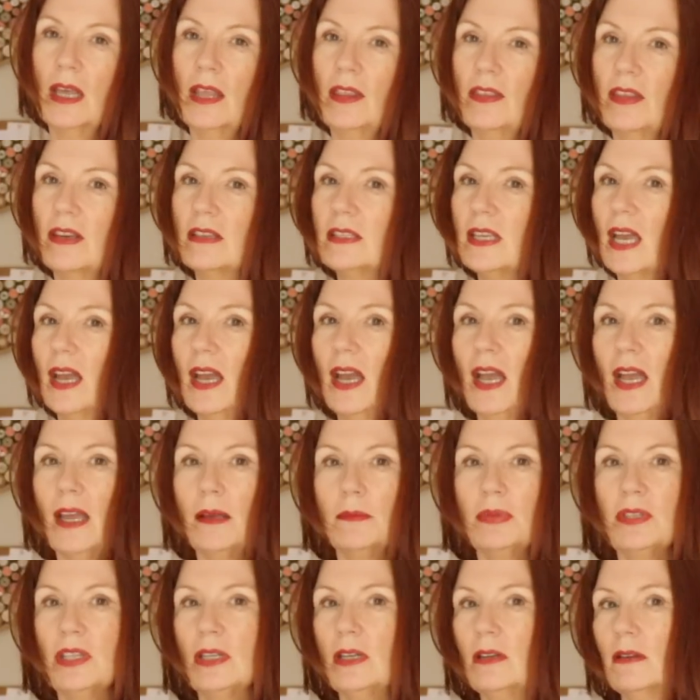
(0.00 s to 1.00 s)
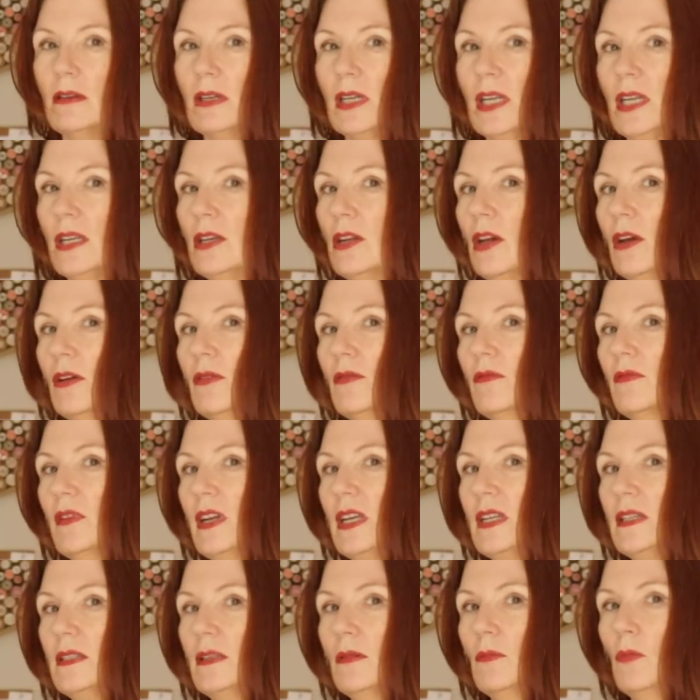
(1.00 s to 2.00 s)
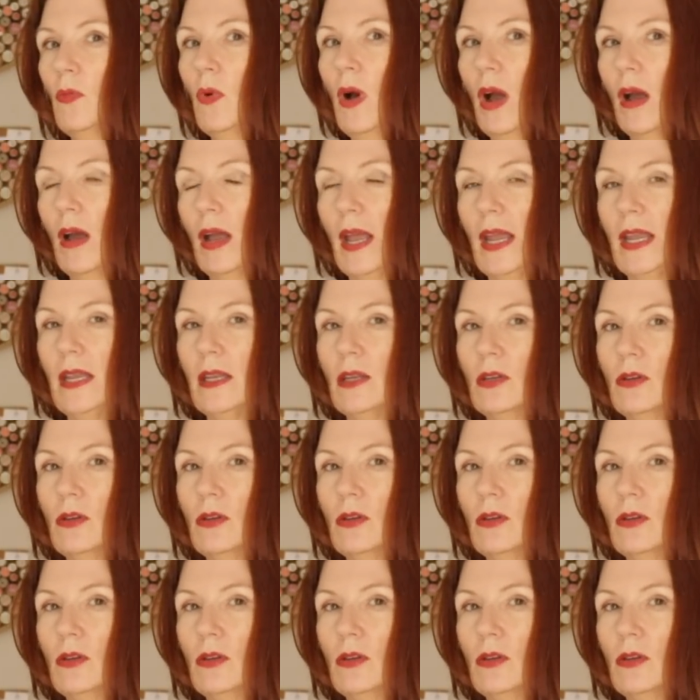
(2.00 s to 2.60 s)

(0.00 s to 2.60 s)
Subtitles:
there's absolutely no reason why